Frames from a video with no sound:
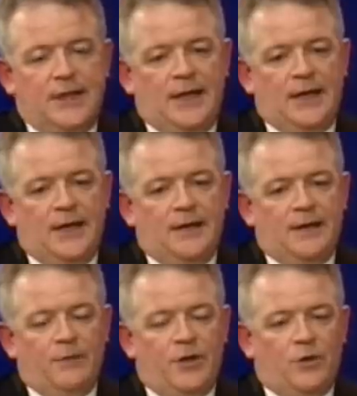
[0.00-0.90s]

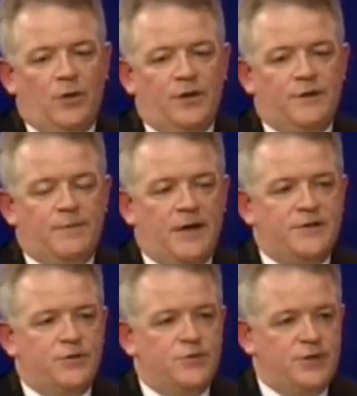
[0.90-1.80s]
and we call it the
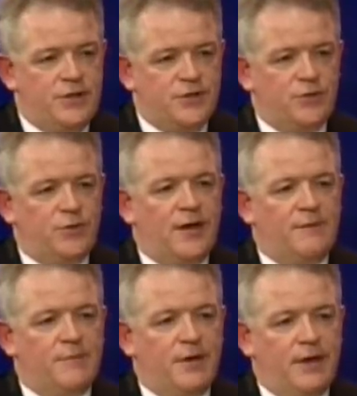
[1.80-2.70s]
Batu D2
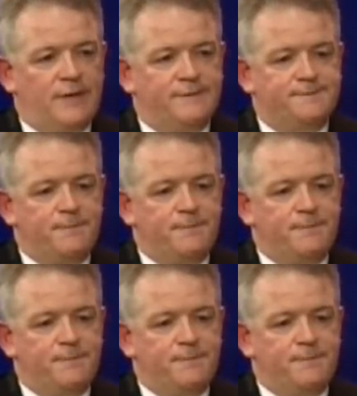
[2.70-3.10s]
campaign.